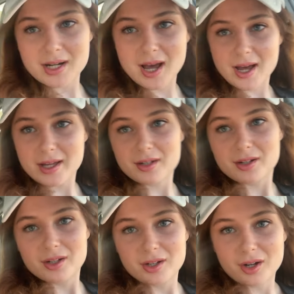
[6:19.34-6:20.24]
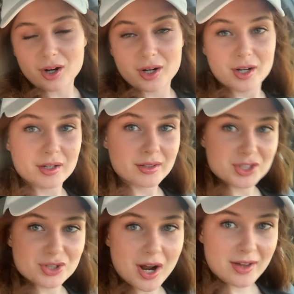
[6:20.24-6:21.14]
and I are currently
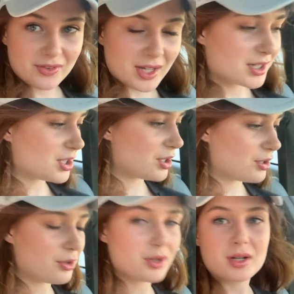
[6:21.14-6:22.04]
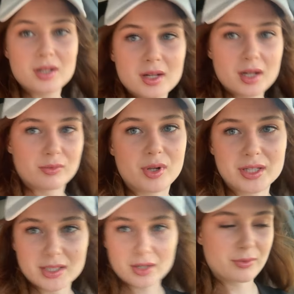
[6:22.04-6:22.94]
driving to,
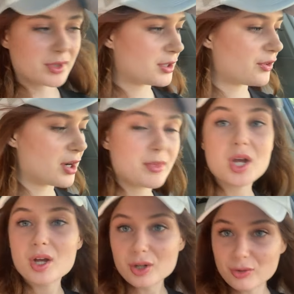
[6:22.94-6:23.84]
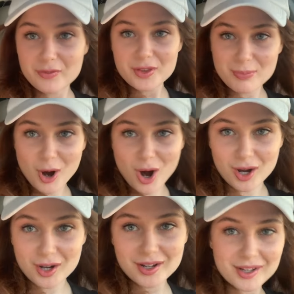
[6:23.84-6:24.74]
rolling down the windows for Griffith
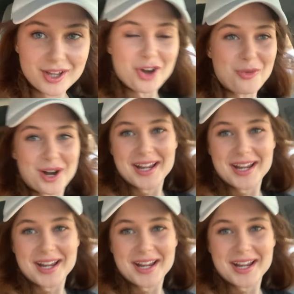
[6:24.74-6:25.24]
Park where